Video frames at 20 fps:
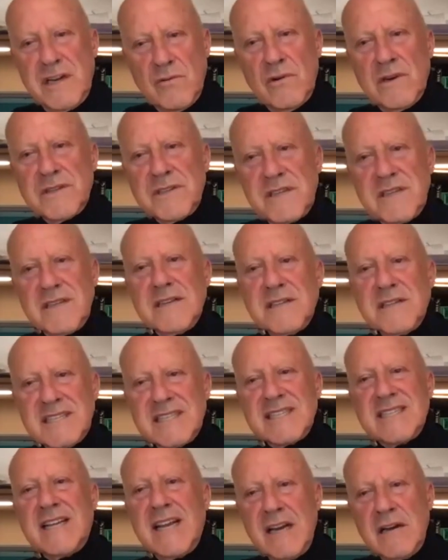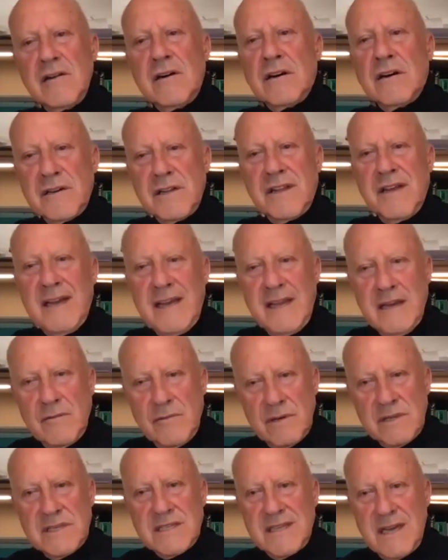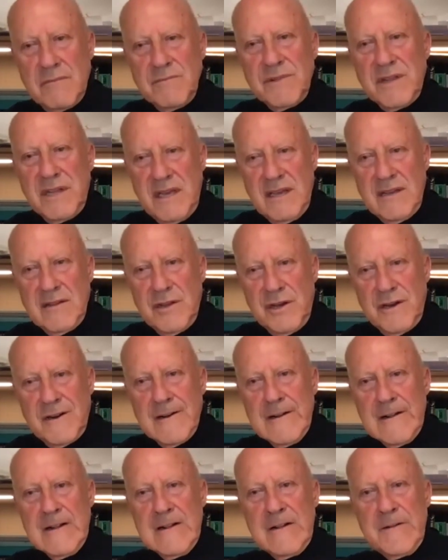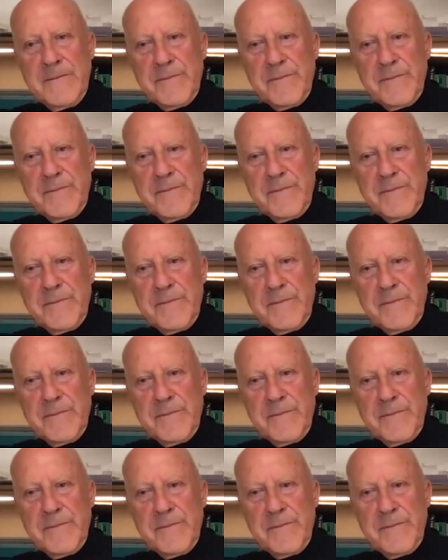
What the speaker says: It wasn't a stick-on thing. It was something that